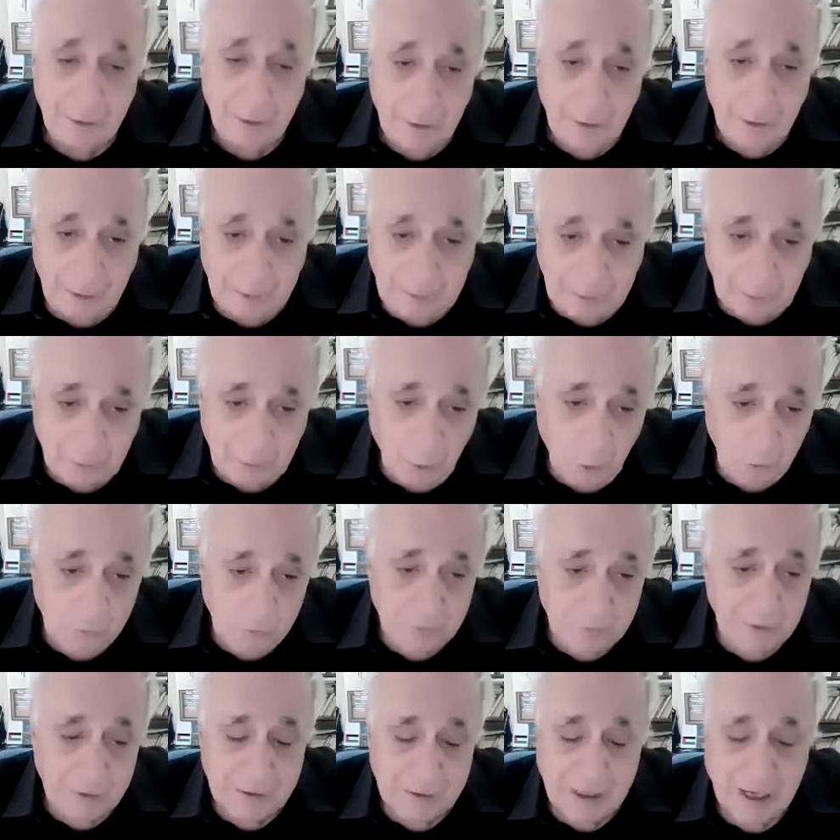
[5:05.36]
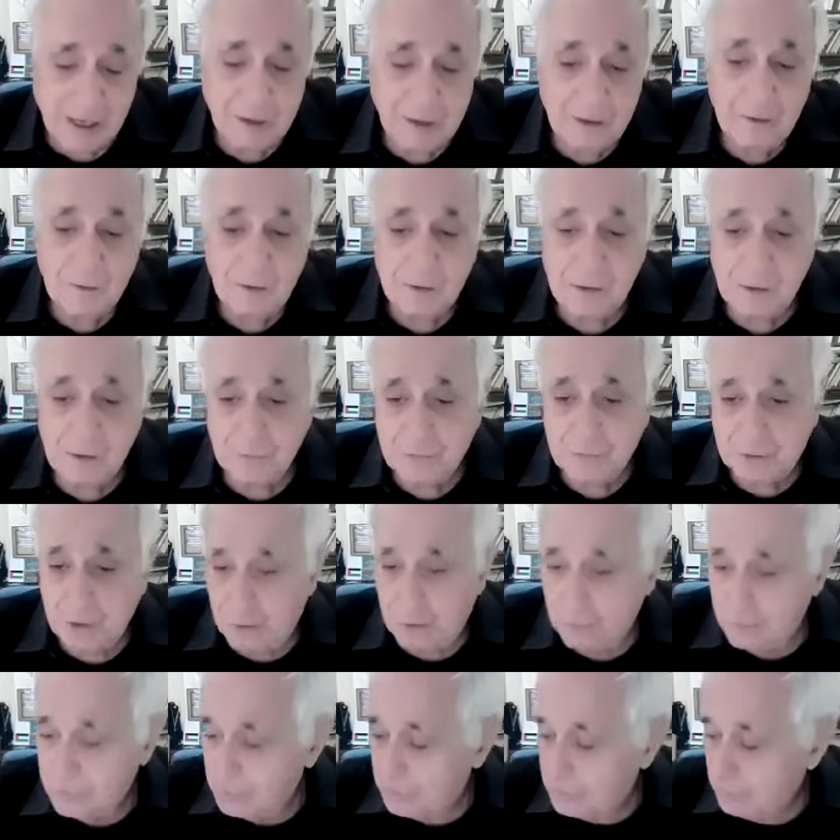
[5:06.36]
and it hosted hundreds of
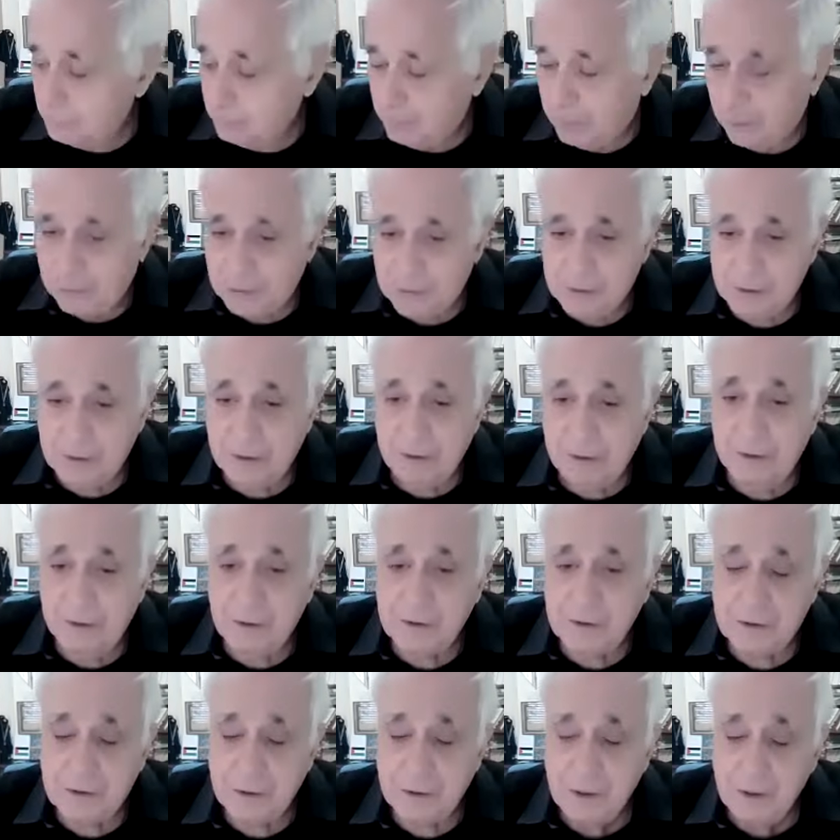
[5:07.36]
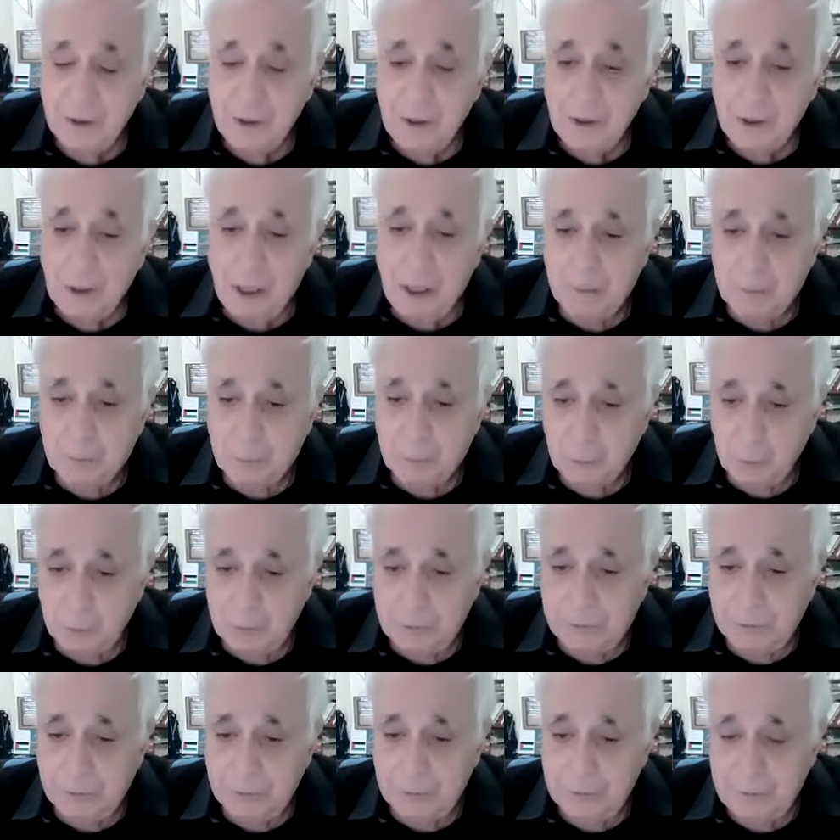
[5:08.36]
thousands of Palestinians
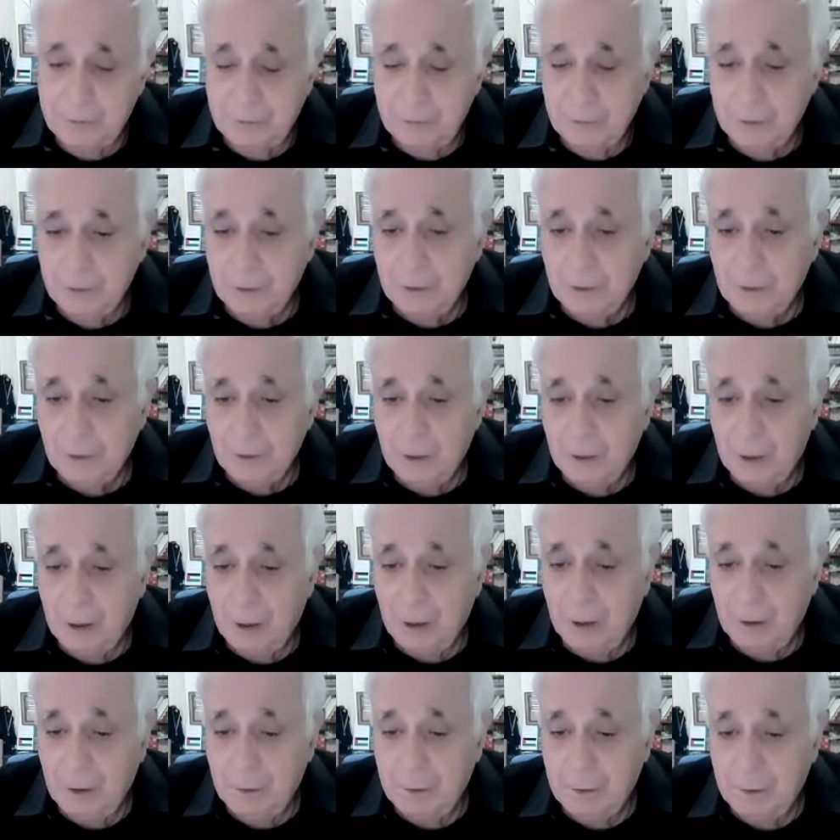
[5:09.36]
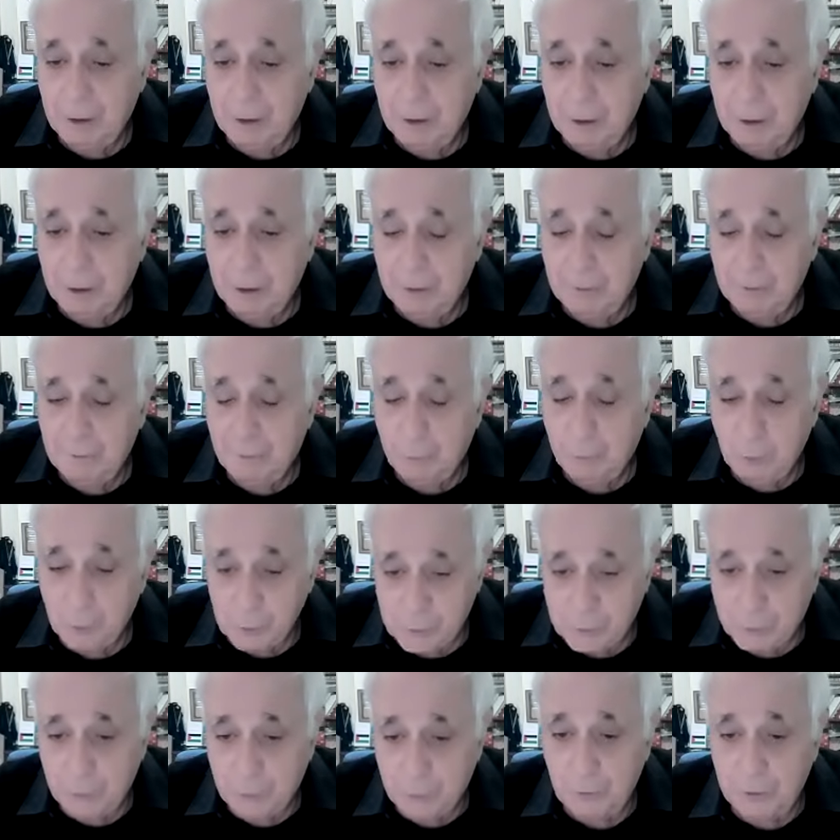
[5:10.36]
uprooted
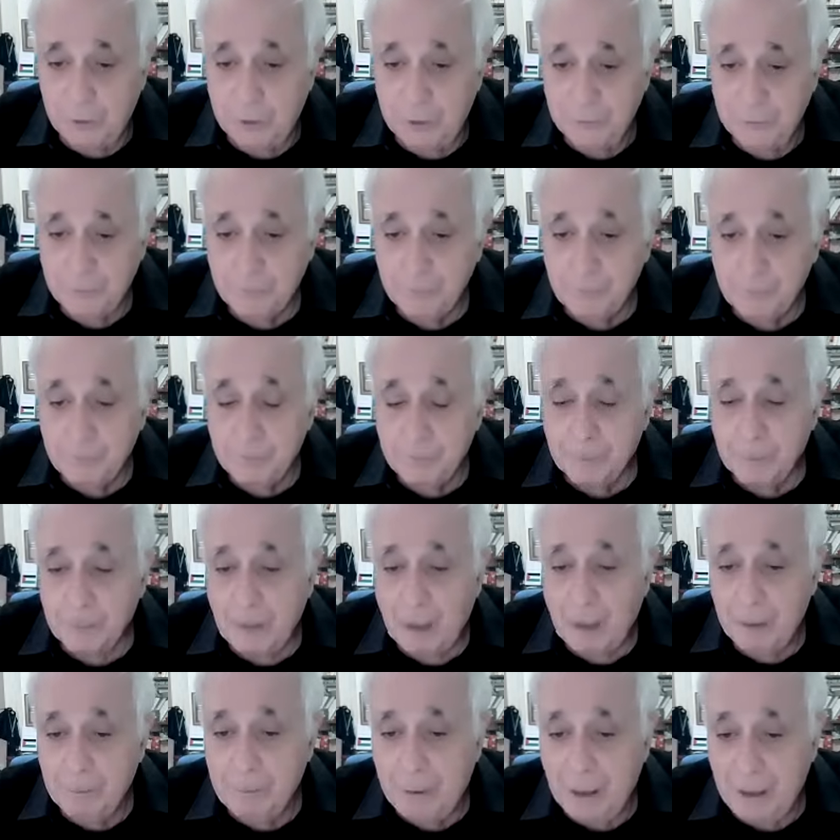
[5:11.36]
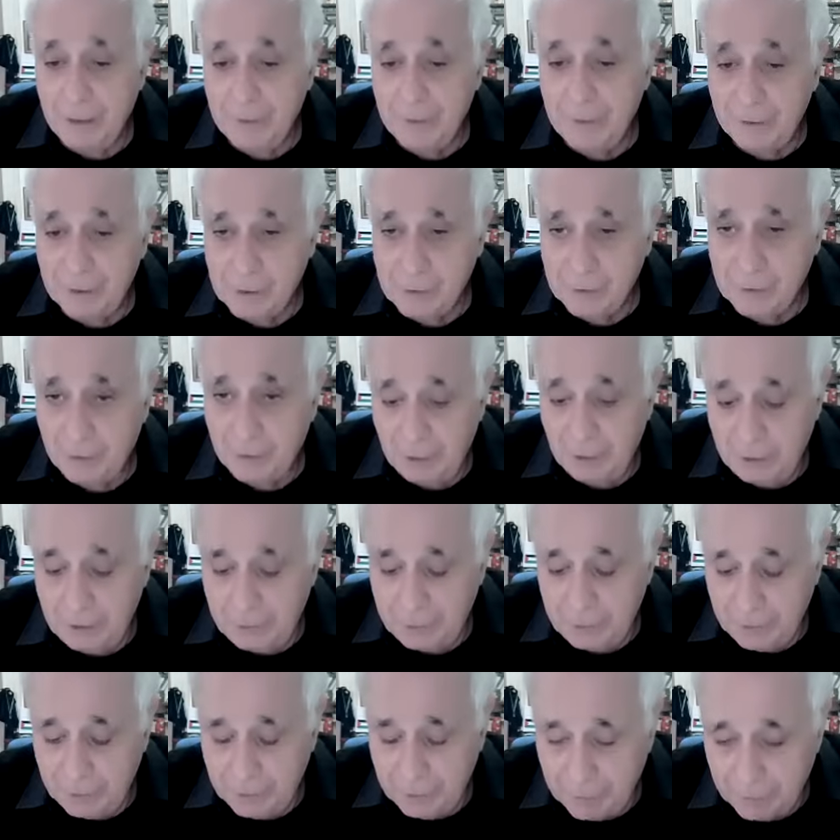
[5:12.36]
forcefully by the
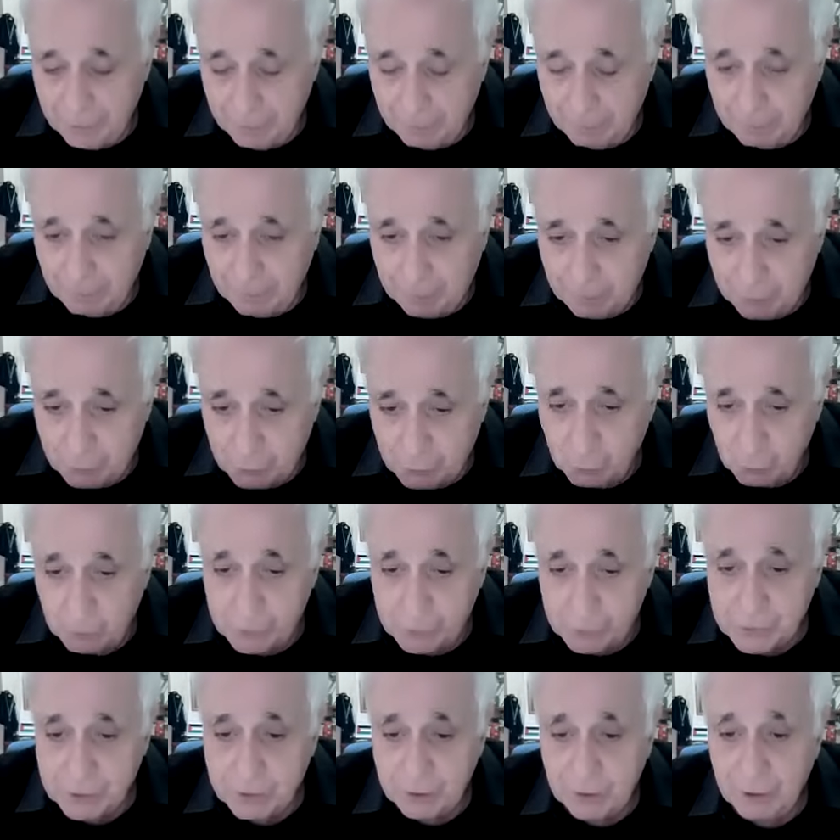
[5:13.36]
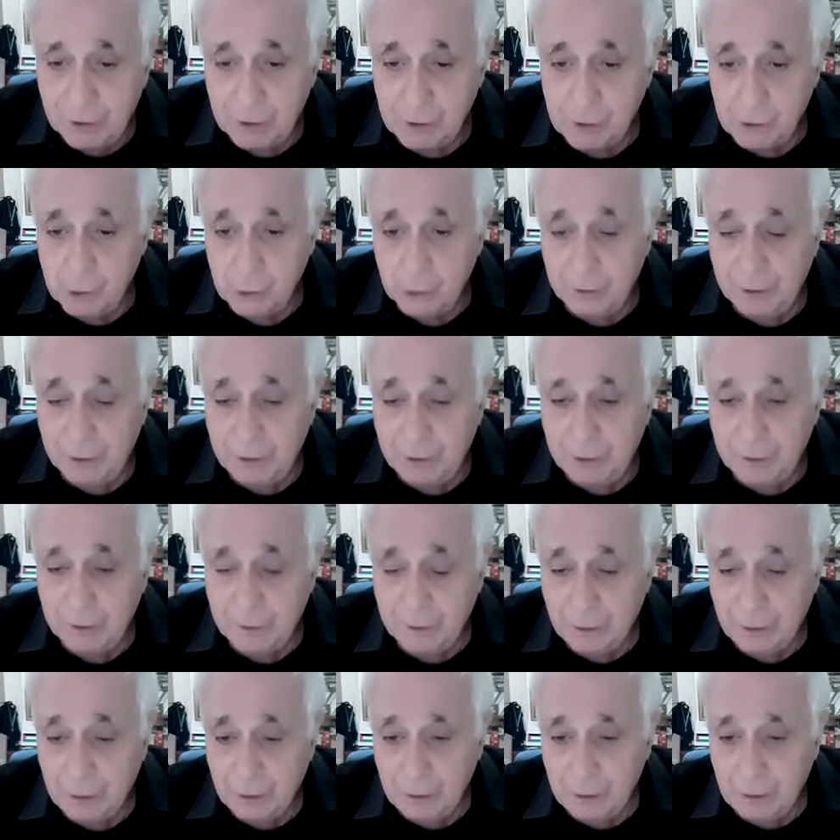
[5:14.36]
Israeli troops
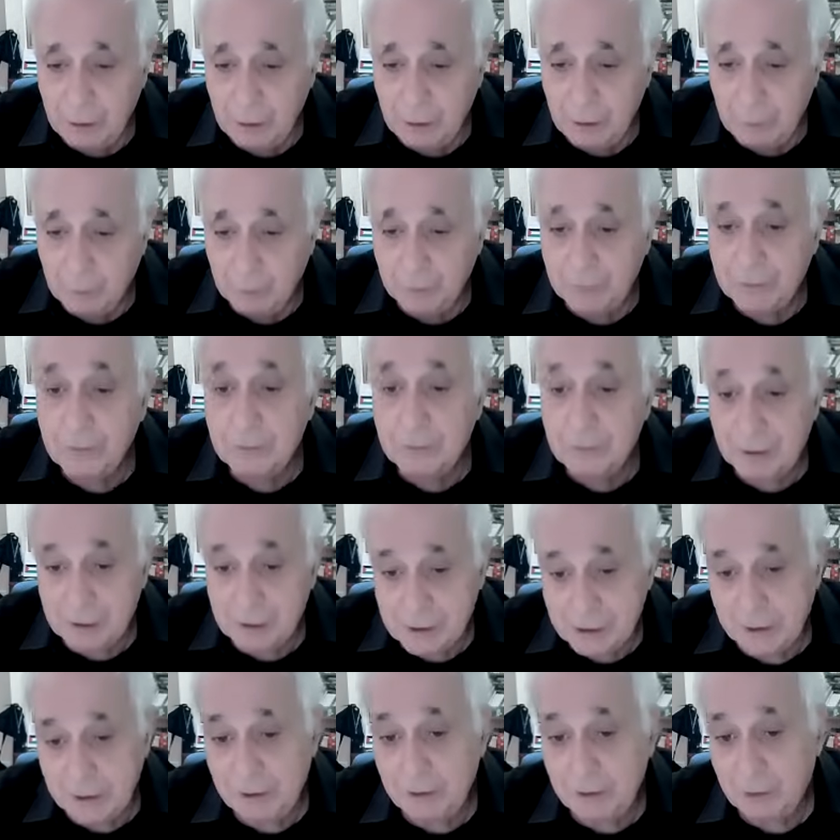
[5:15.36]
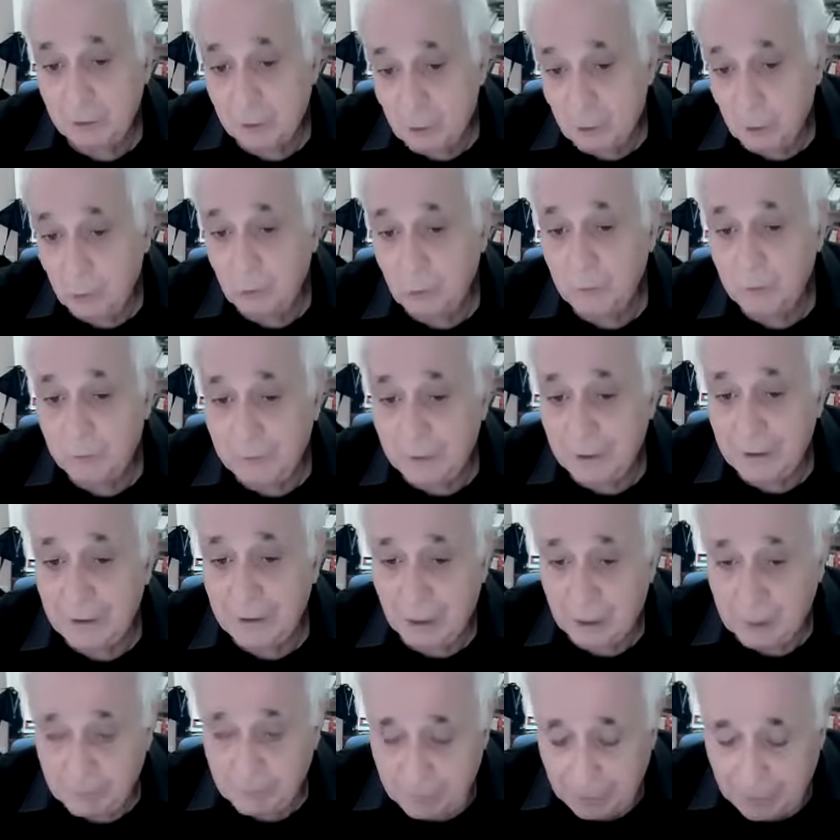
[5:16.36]
during what the Palestinians called the
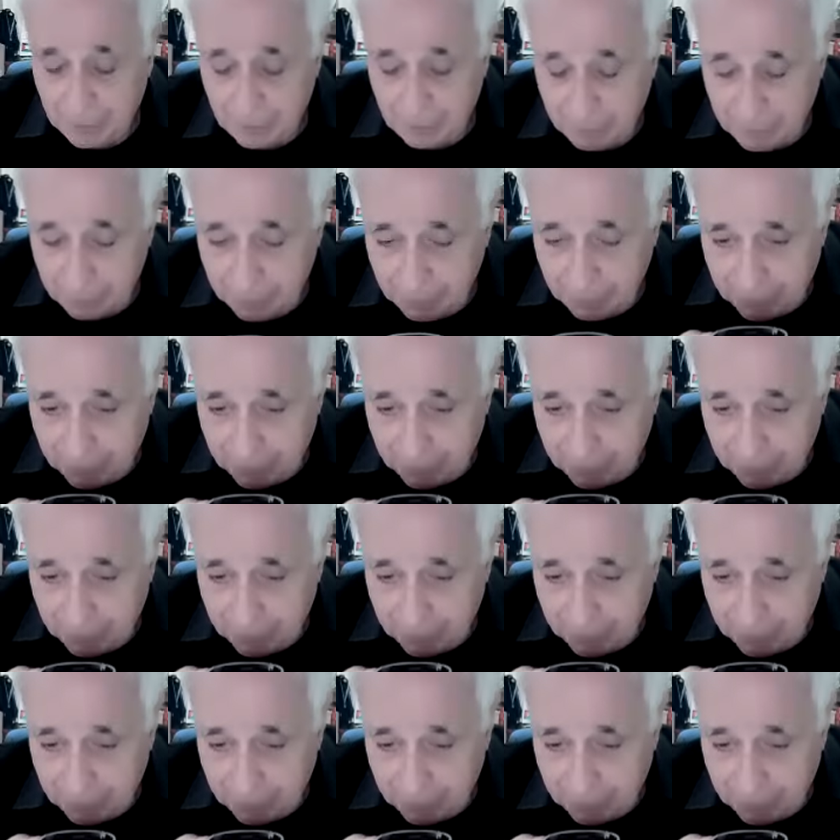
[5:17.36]
Nakba, the